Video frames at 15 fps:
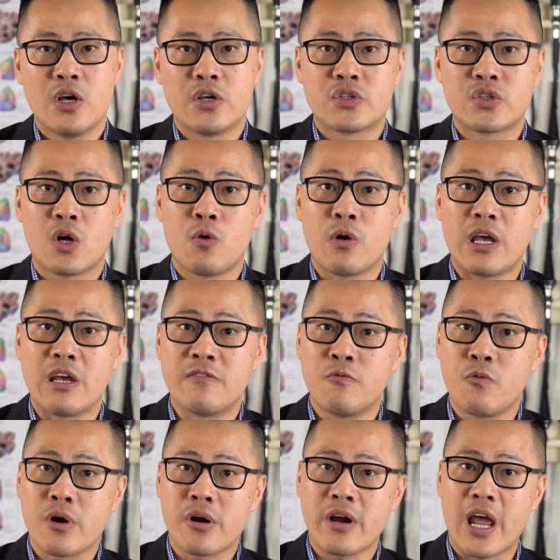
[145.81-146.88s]
So if
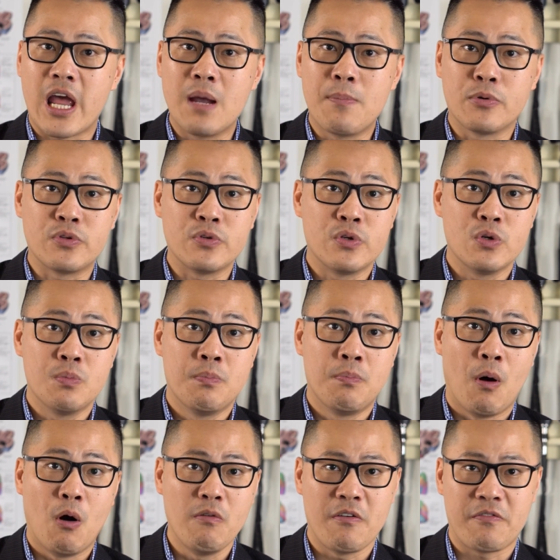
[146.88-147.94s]
we're able to do
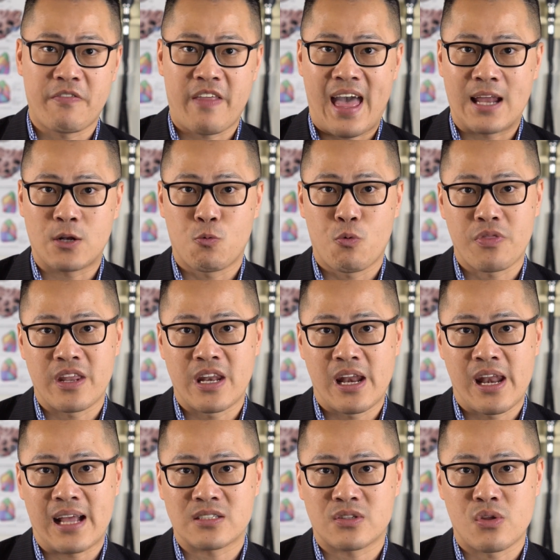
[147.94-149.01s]
both of that within the
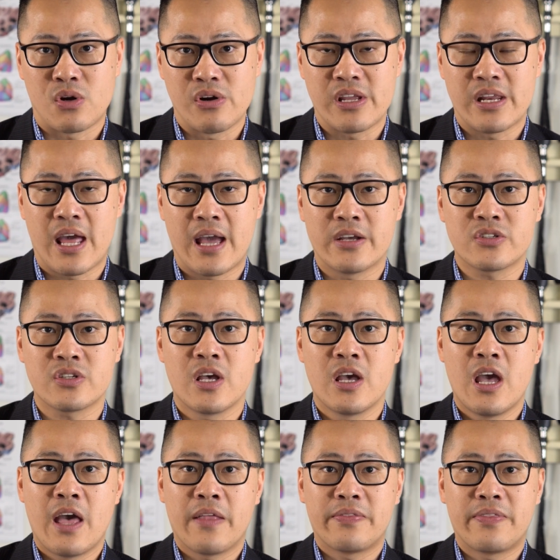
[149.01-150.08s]
next 30 days,
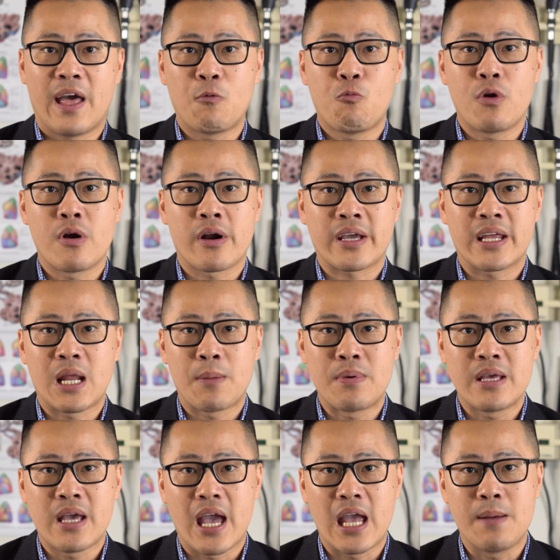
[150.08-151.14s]
then we are going to
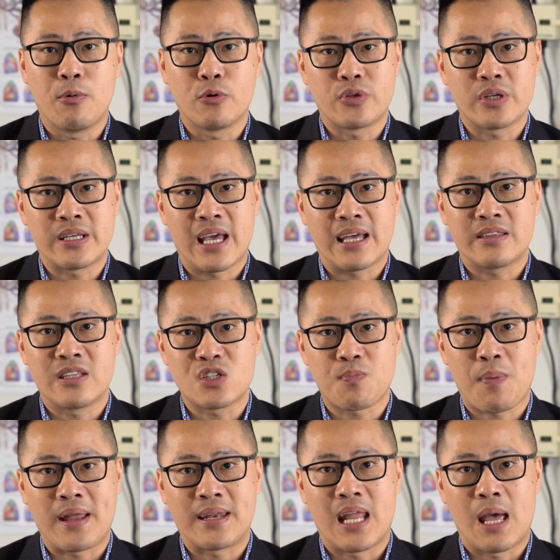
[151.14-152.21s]
be able to get this
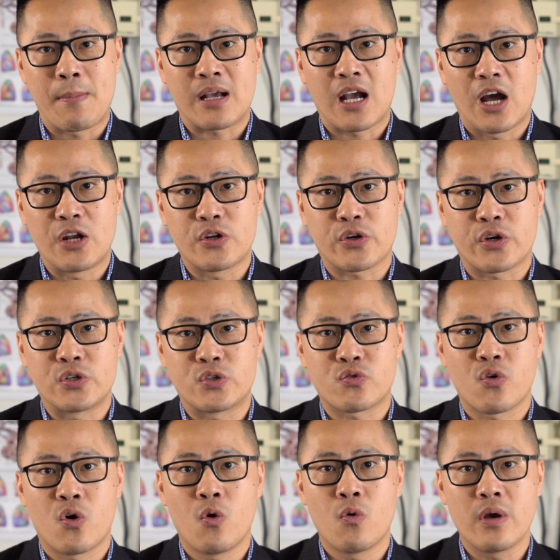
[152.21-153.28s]
pandemic under
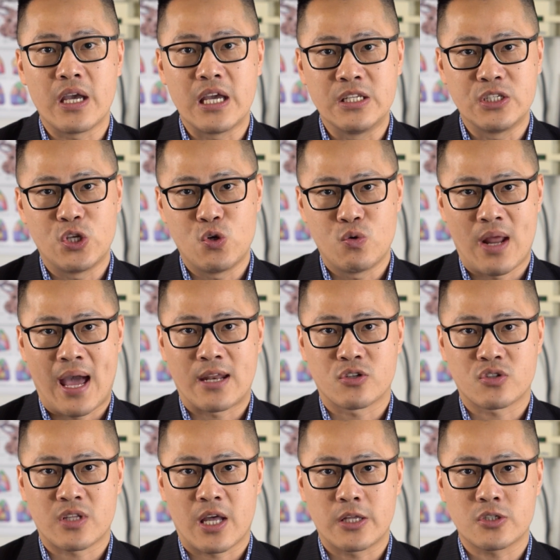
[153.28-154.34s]
control in the United
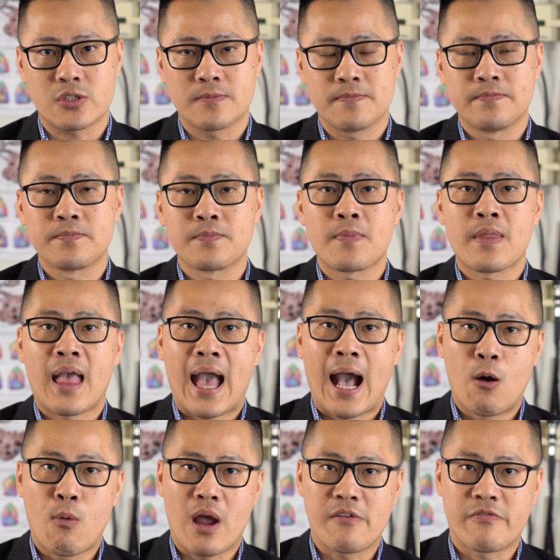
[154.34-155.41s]
States.
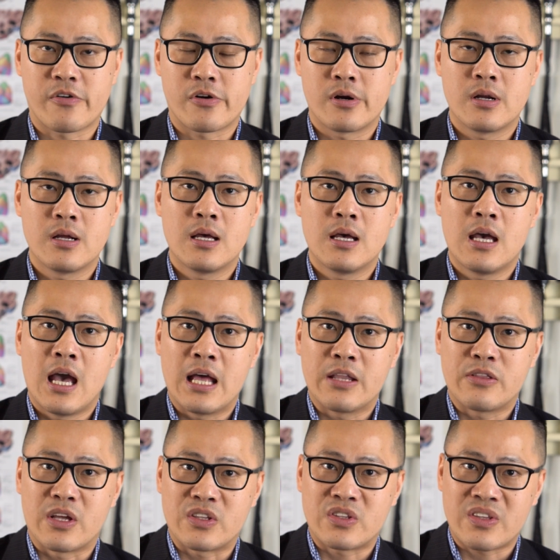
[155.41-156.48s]
However,
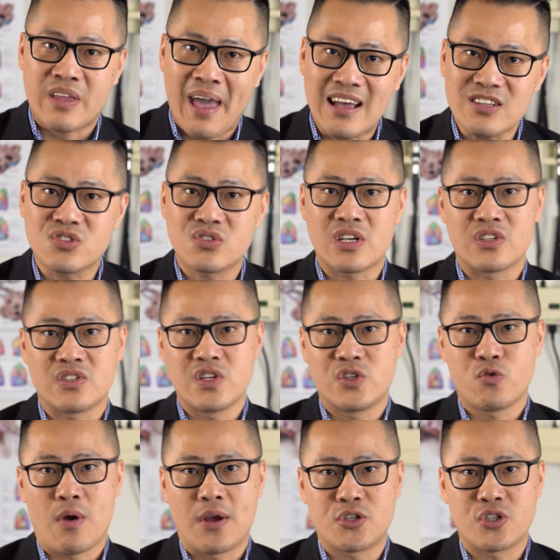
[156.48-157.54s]
the testing
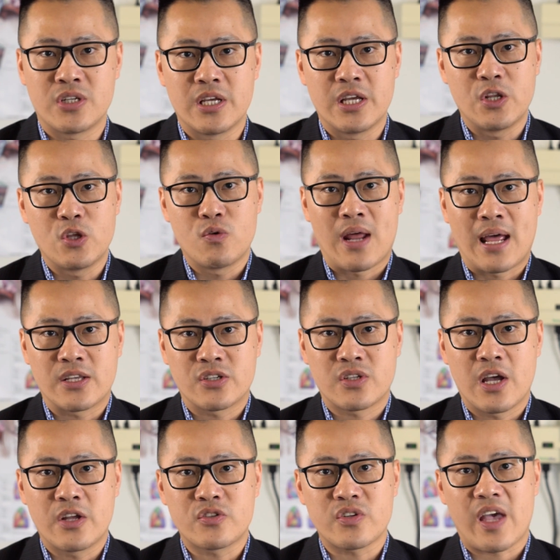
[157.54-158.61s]
situation in the United
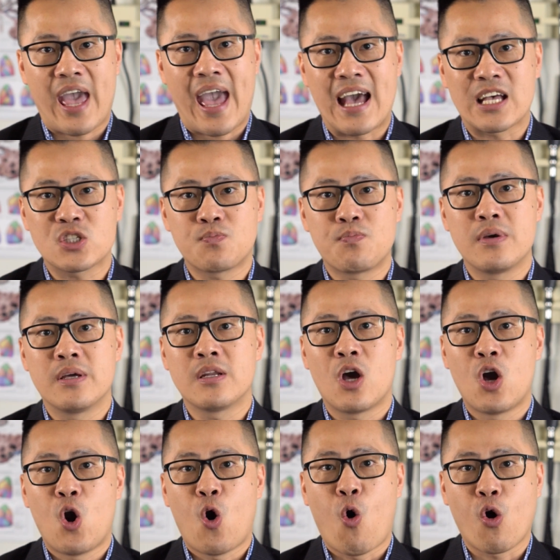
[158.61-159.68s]
States has
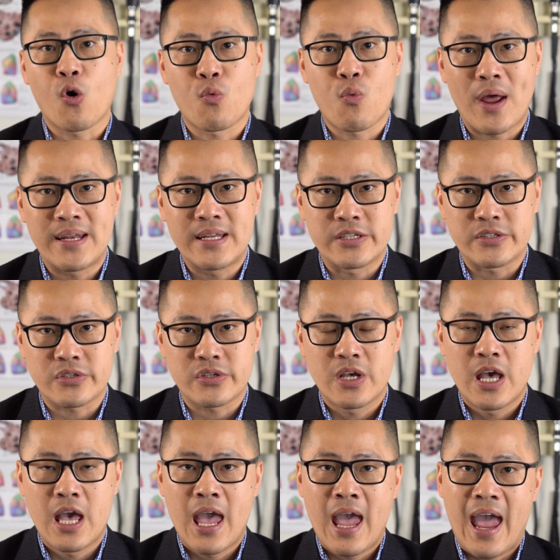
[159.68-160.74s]
been horrendous.
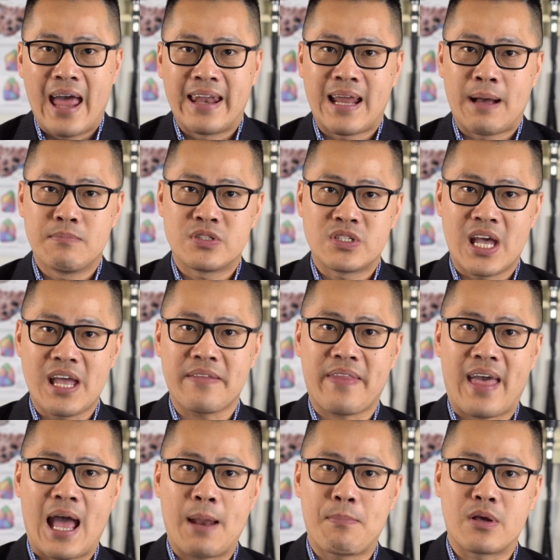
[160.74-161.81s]
And I'm saying
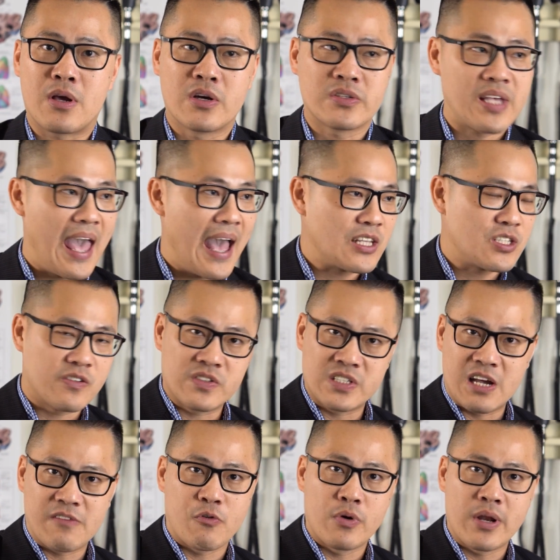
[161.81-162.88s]
that because as of
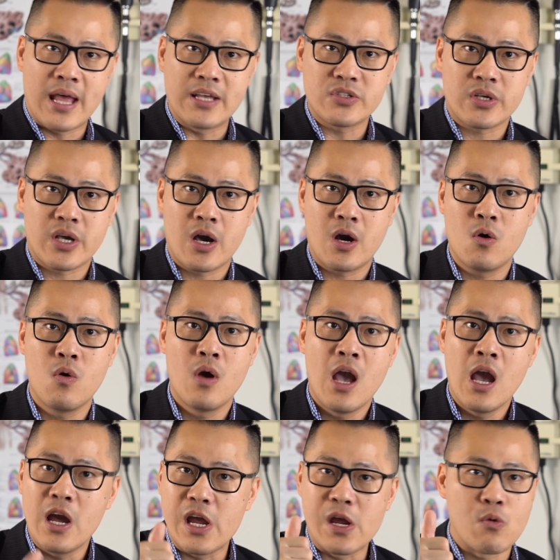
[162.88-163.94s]
several days ago,
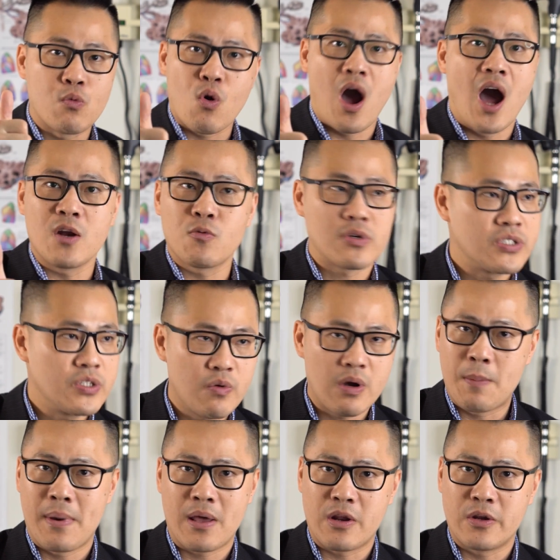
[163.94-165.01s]
Iran was
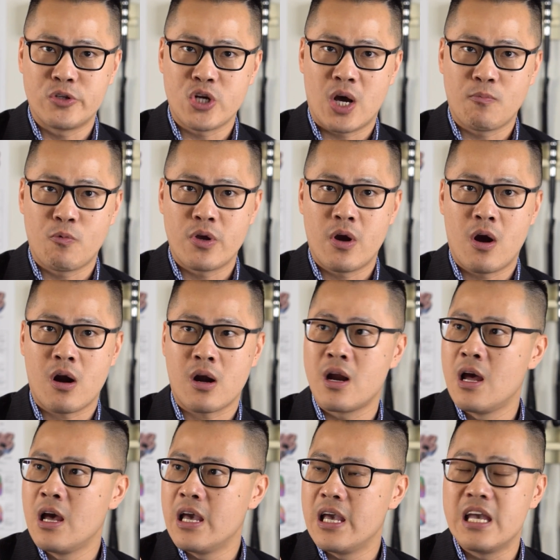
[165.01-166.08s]
doing a better job we
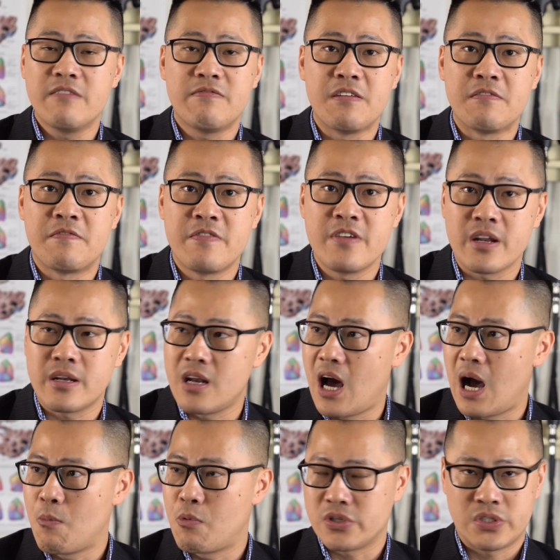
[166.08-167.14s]
are. Even
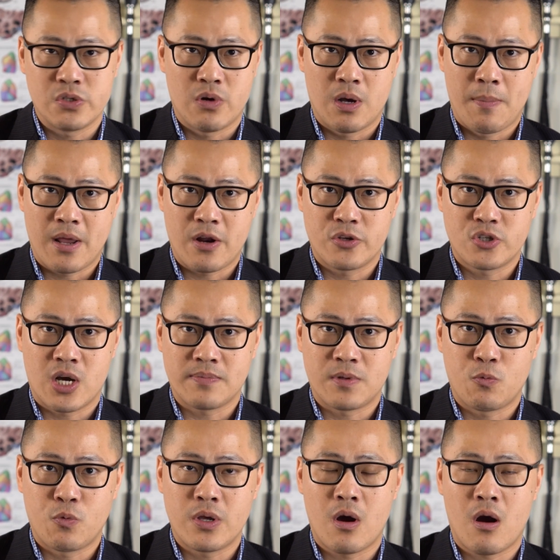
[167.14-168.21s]
Vietnam was doing a better job
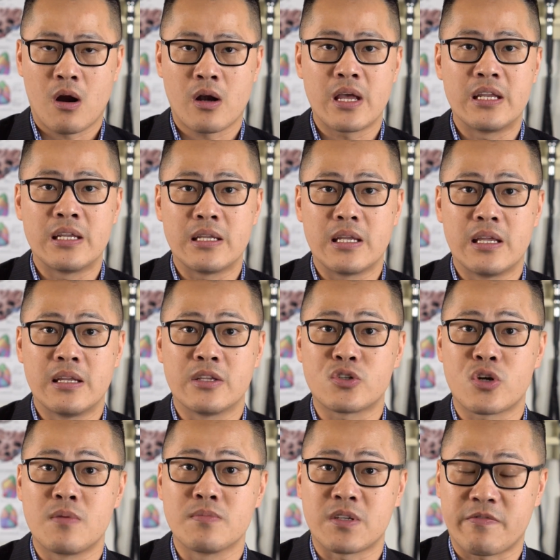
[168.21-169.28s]
than we are in the
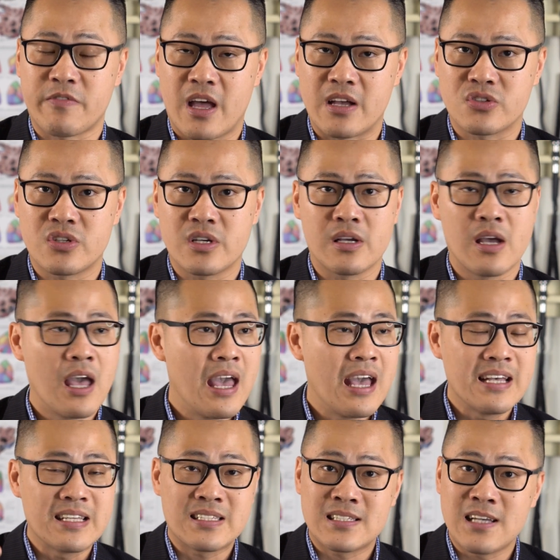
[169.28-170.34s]
terms of testing.
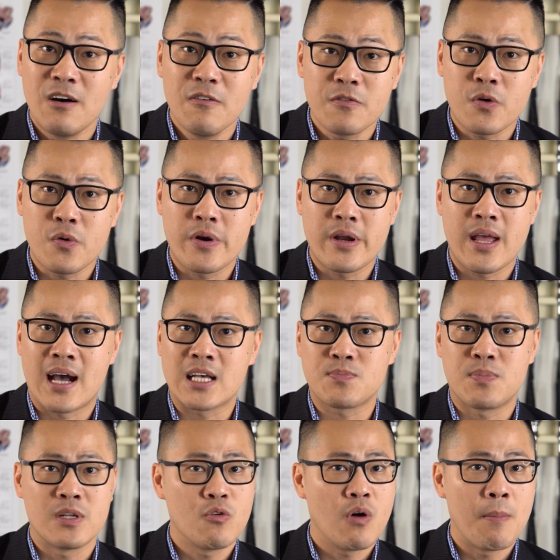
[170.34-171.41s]
South Korea has
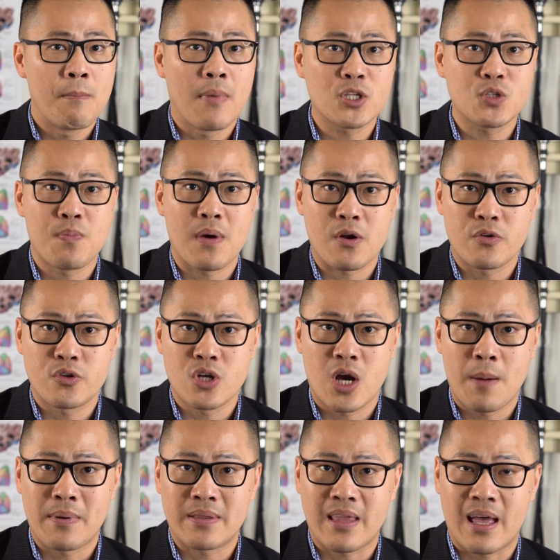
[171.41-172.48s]
been doing a much better
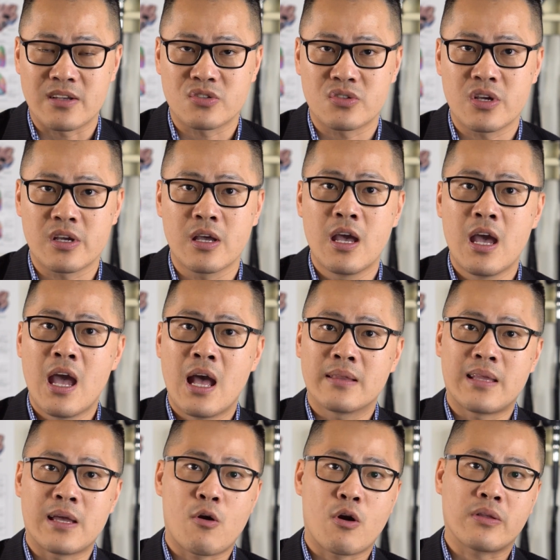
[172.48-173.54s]
job at testing.
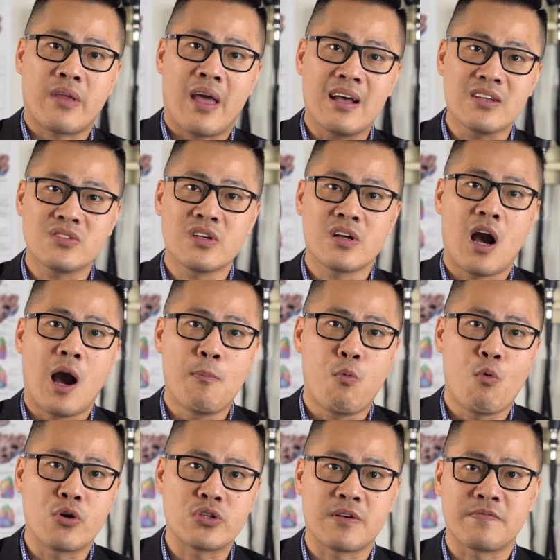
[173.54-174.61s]
They are testing
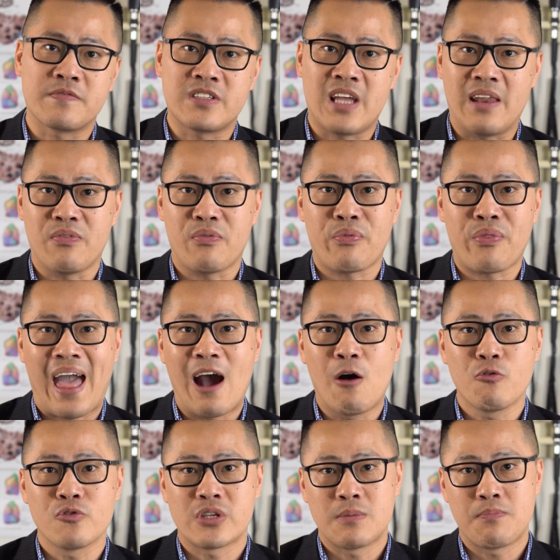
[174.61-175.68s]
upwards of
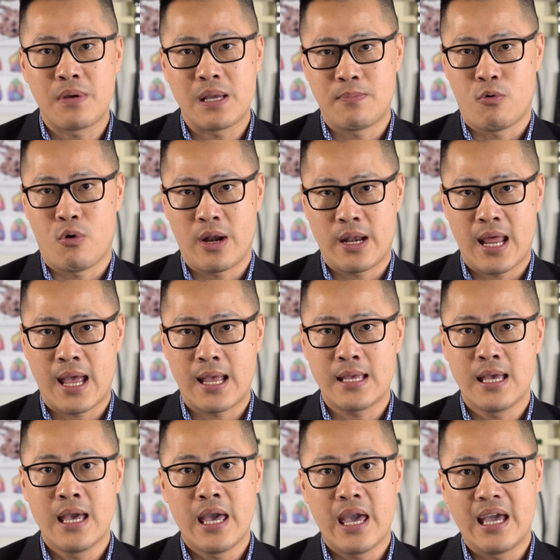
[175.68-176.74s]
10,000 people a
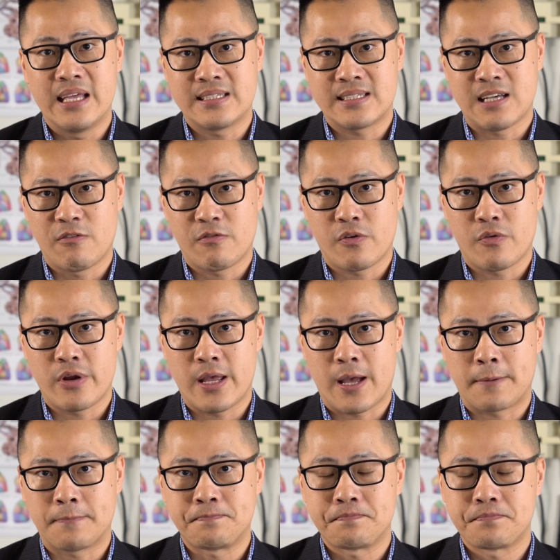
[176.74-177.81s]
day in South
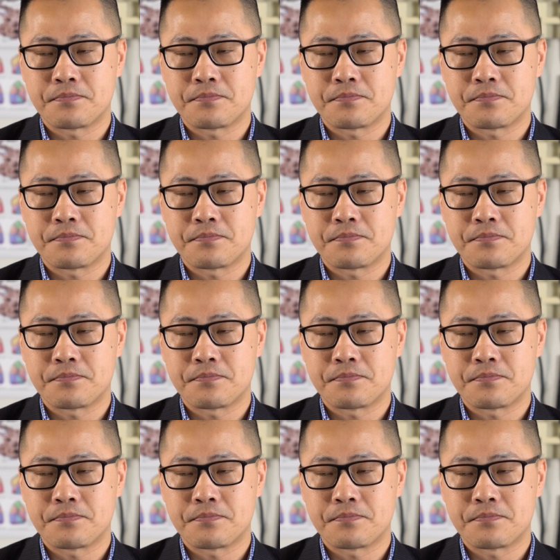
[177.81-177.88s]
Korea.